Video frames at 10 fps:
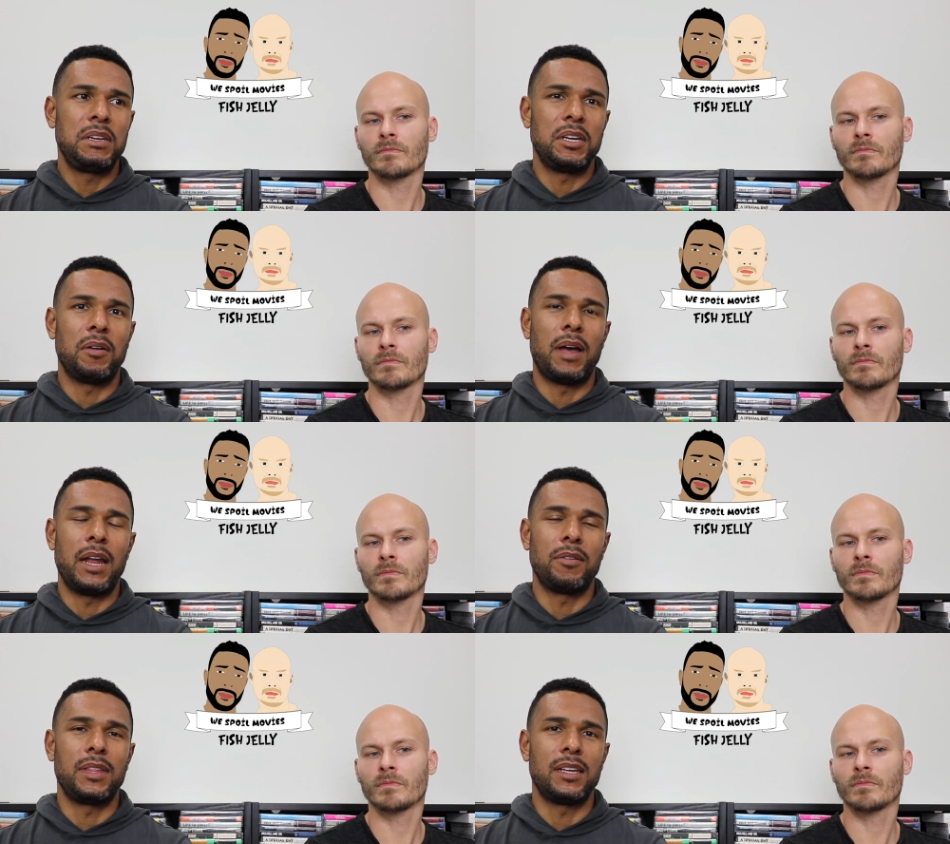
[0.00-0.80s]
Speaker 1: you know, I
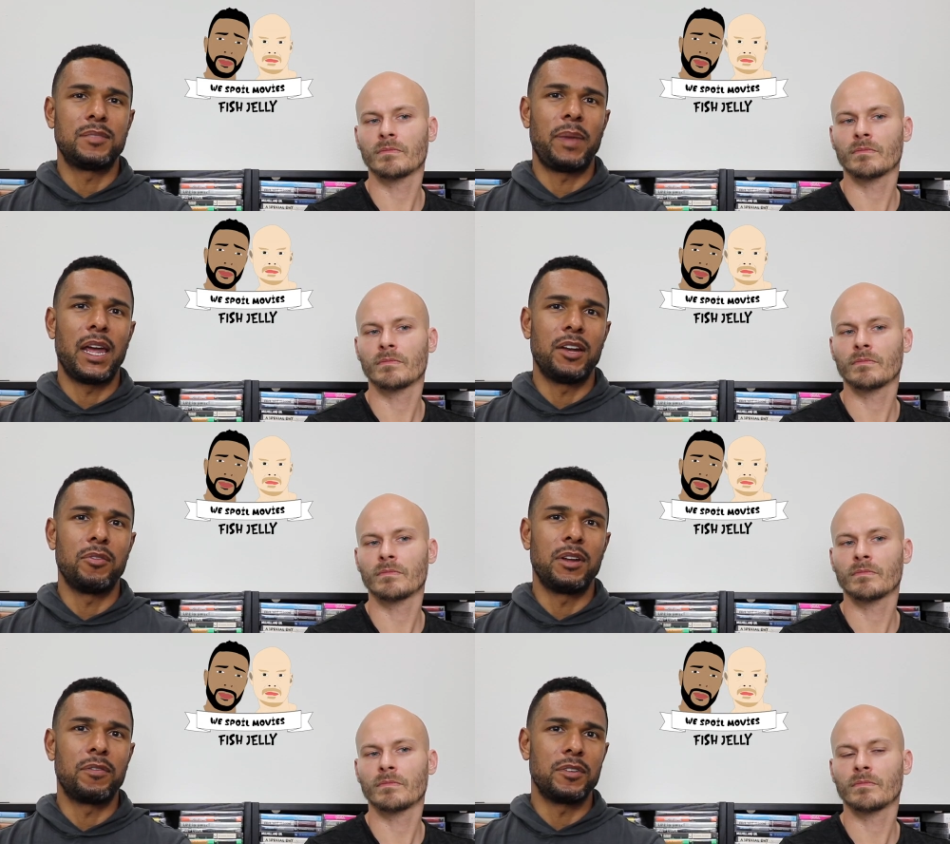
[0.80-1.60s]
don't think it's
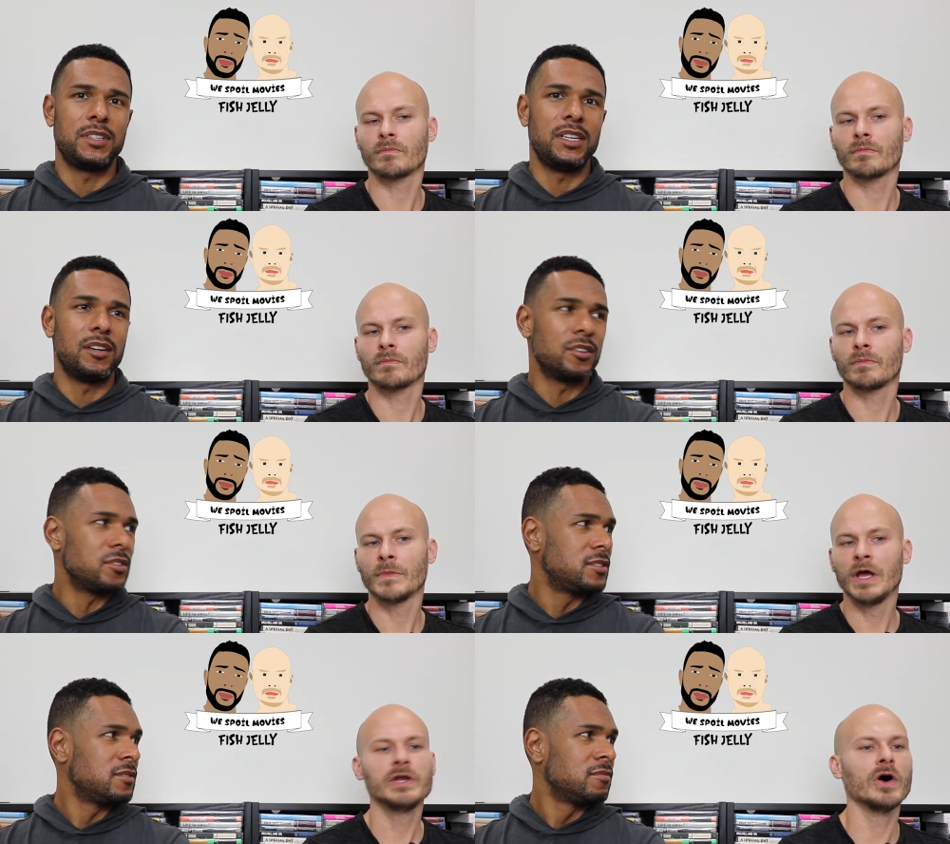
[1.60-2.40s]
pandering for
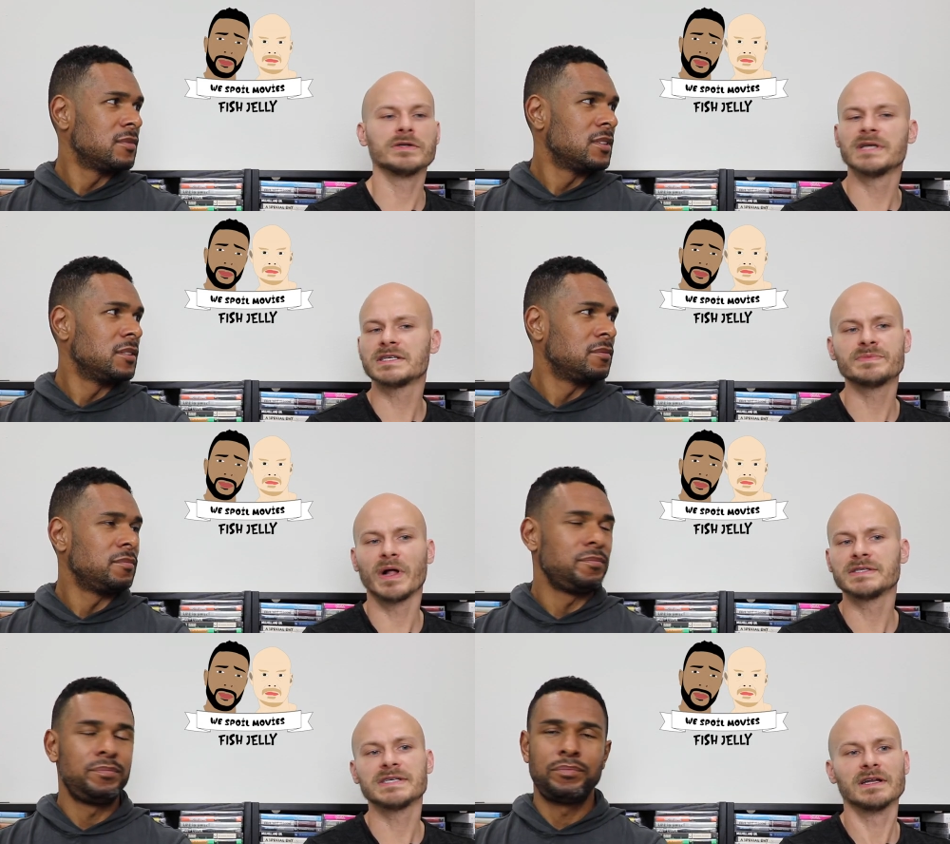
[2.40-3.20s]
tears. No, it's not
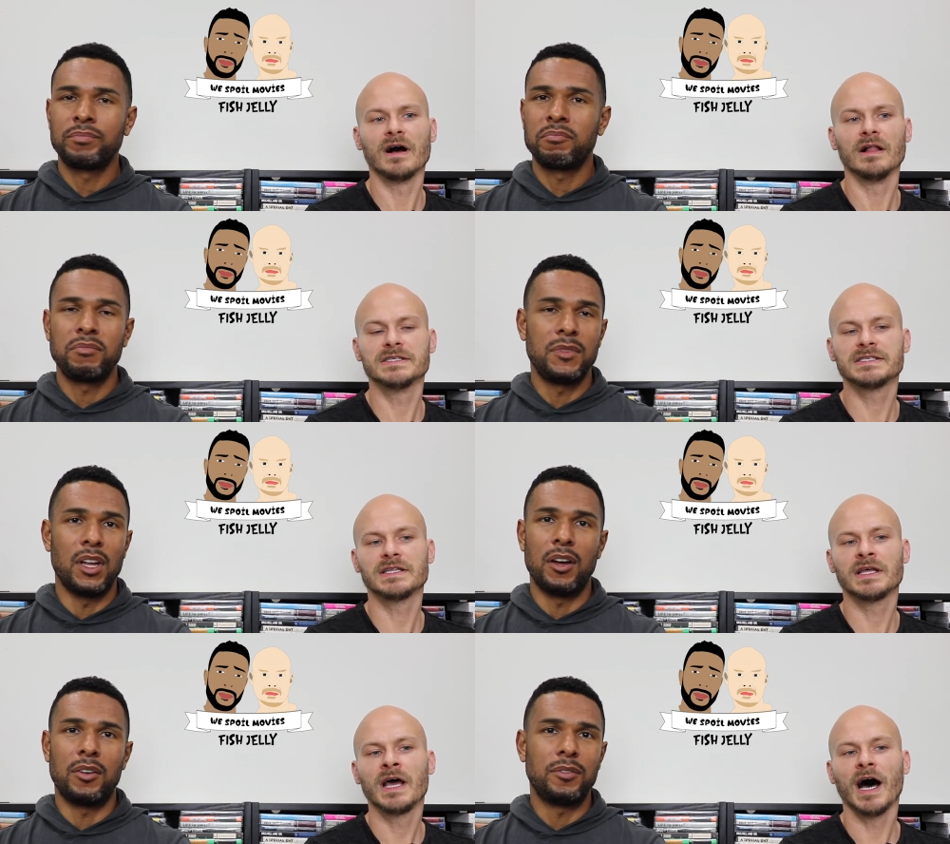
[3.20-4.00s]
schmaltzy at all.
Speaker 2: It's,
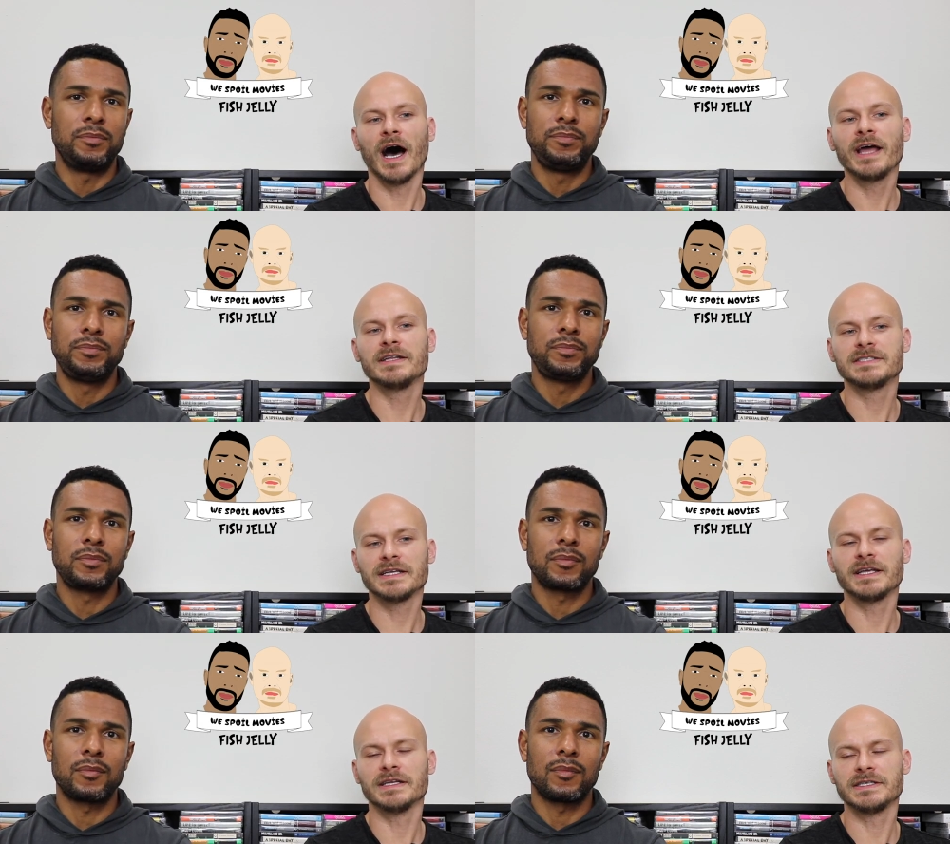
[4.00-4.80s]
no, I
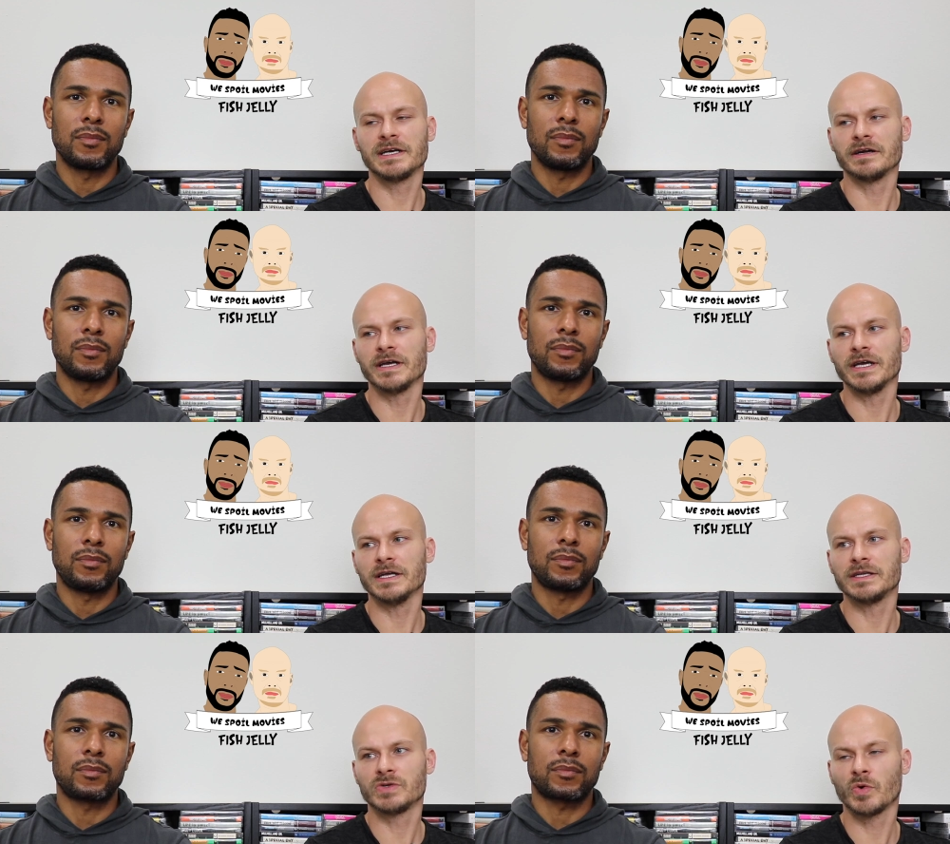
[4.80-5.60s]
did get
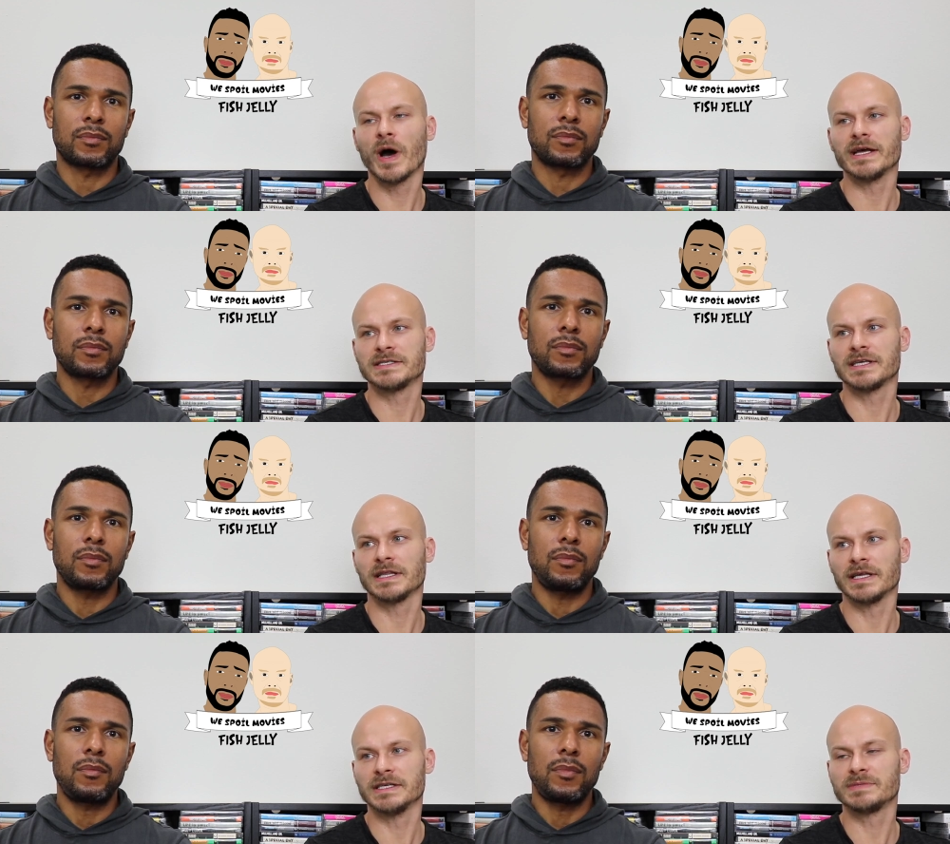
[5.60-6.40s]
teary twice at
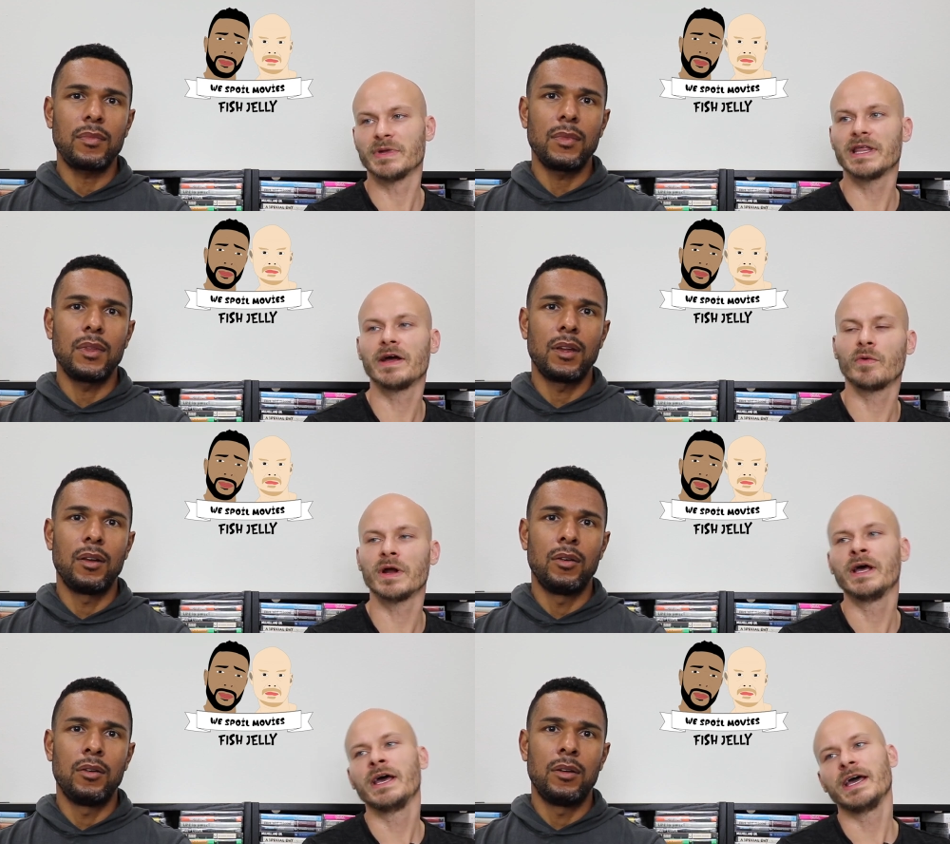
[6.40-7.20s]
least, but they
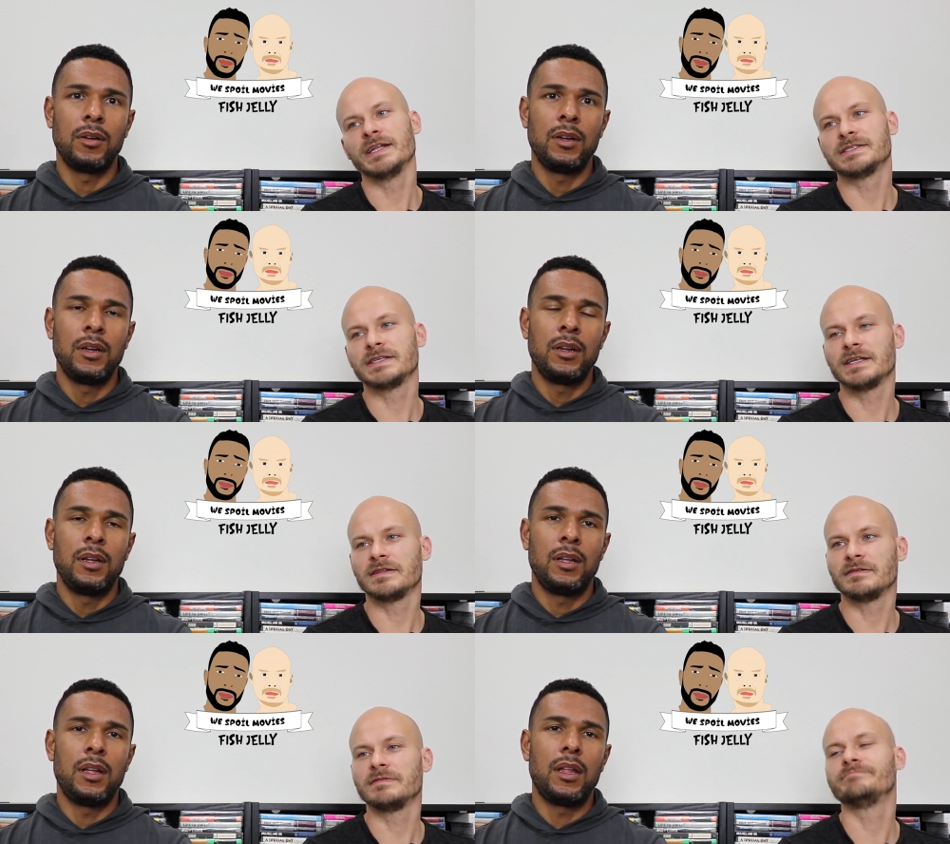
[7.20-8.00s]
were it's
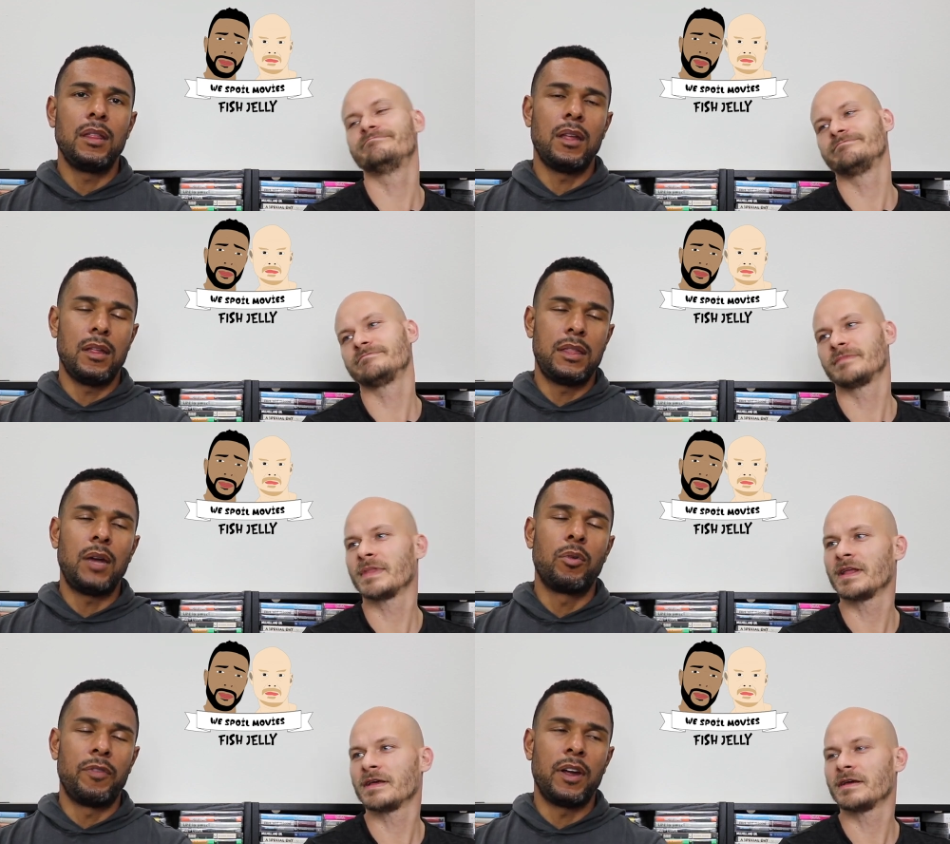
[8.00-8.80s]
they
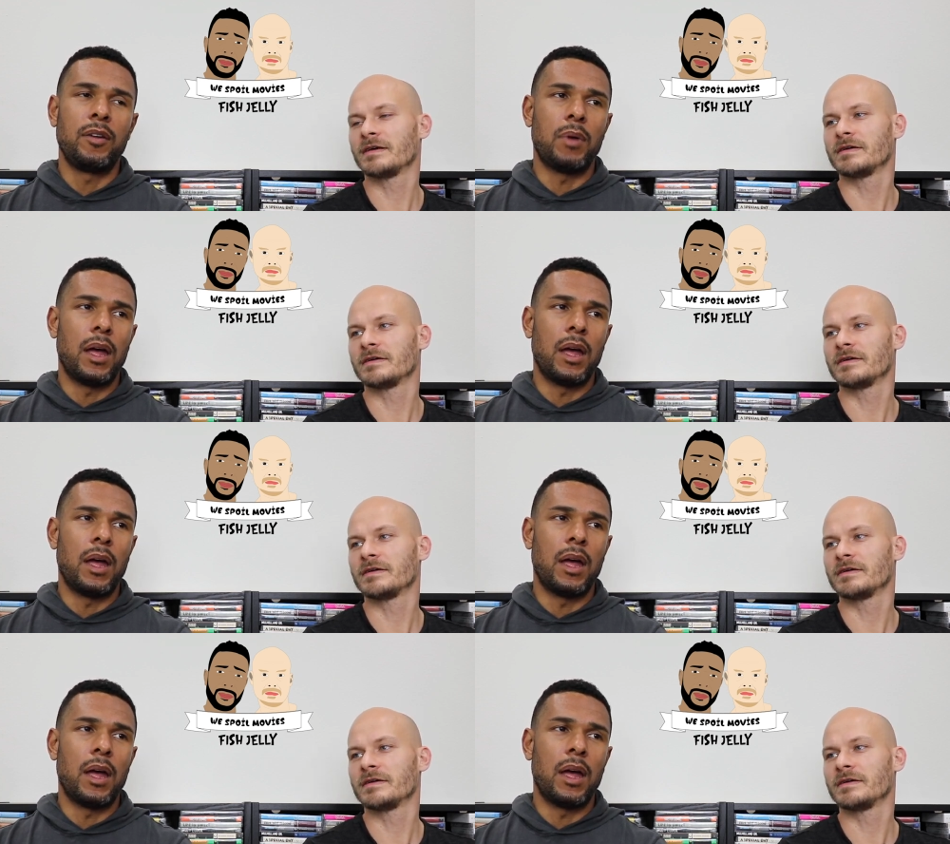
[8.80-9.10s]
were very